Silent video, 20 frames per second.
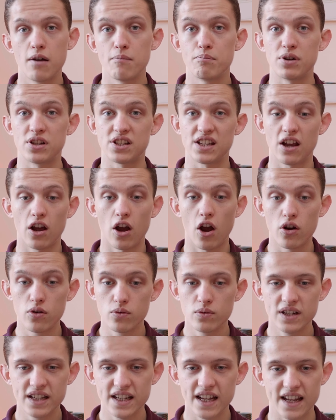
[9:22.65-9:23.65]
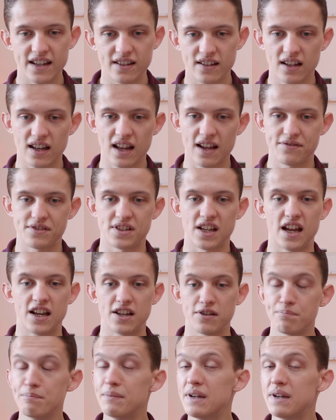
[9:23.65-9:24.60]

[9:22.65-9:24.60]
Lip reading: but only in the left hand.